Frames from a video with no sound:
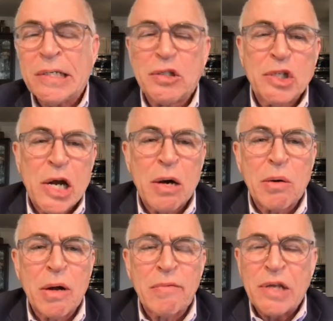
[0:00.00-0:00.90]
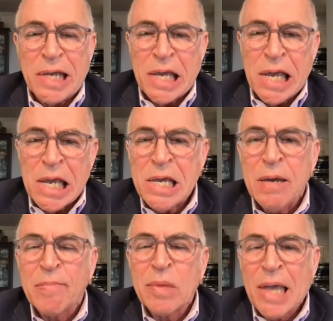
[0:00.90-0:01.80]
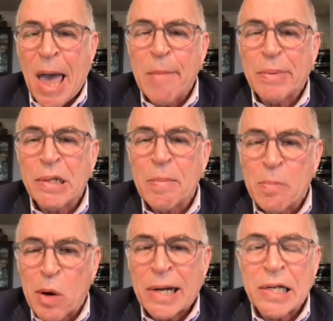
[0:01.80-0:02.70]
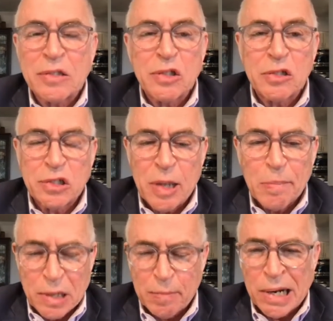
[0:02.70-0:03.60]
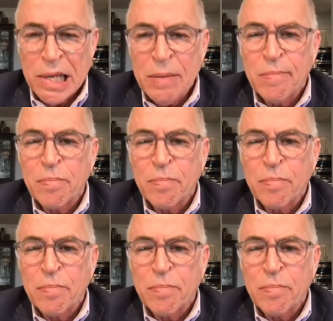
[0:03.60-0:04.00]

is chair of the key Capital Markets Subcommittee.